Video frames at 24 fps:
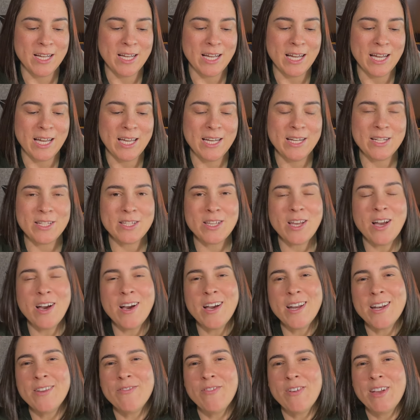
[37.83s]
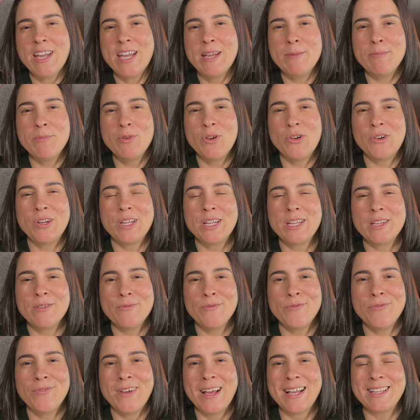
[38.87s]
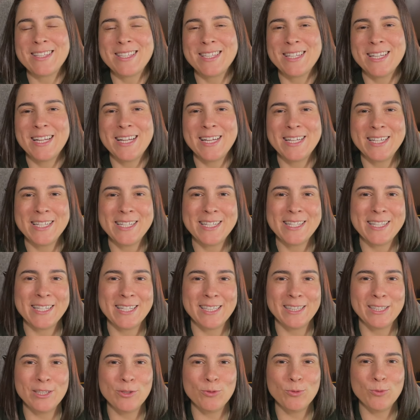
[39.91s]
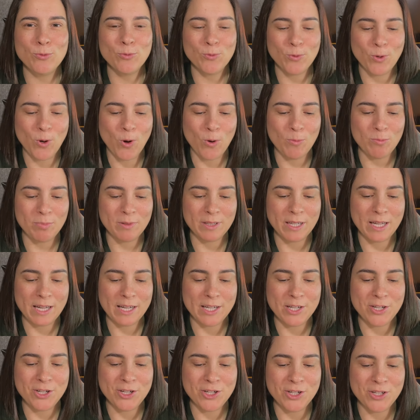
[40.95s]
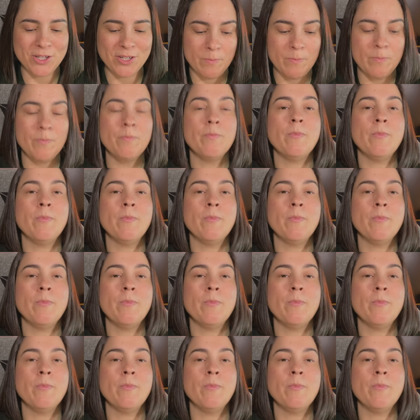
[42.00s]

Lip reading: And it's kind of a hypnotic and fascinating little complication.